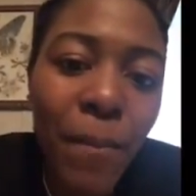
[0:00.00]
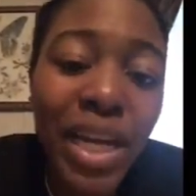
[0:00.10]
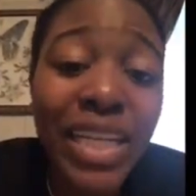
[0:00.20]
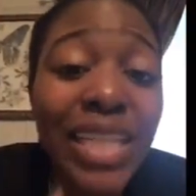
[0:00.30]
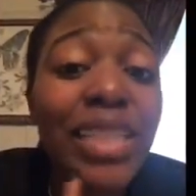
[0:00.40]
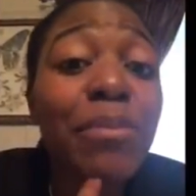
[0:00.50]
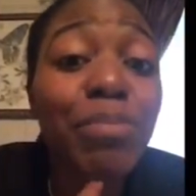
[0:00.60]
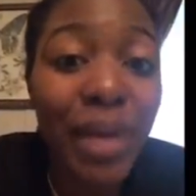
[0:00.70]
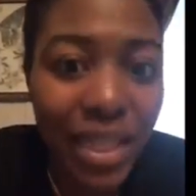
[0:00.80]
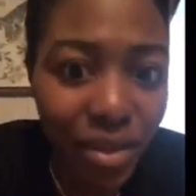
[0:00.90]
And I
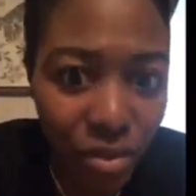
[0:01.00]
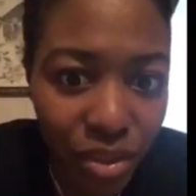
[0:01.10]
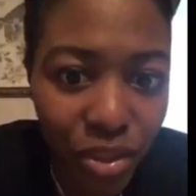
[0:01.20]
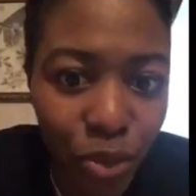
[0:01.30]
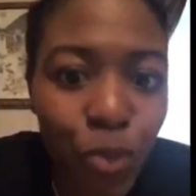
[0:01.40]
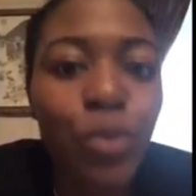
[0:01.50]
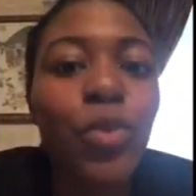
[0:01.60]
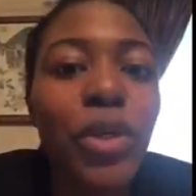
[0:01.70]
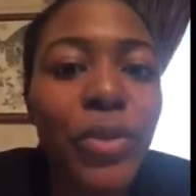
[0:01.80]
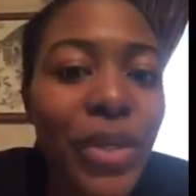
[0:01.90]
did bite on the scoop
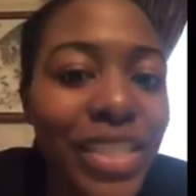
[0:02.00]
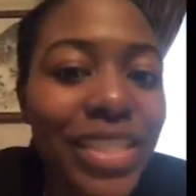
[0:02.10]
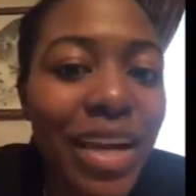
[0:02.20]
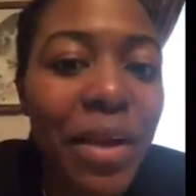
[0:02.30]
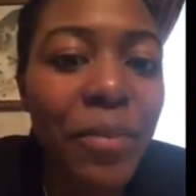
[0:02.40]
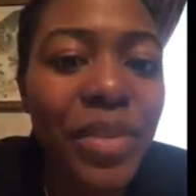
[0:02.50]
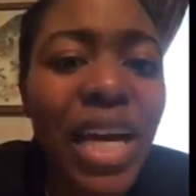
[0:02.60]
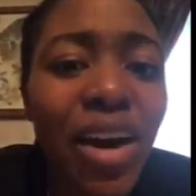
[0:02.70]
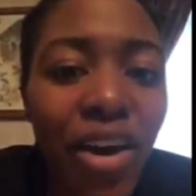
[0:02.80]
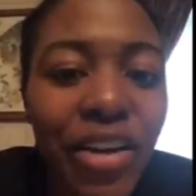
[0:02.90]
one time,
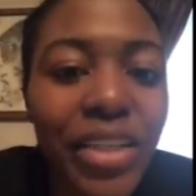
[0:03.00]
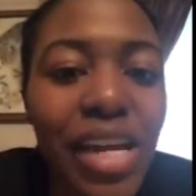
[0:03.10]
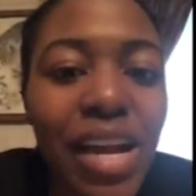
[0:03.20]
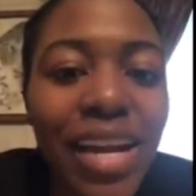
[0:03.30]
not hard.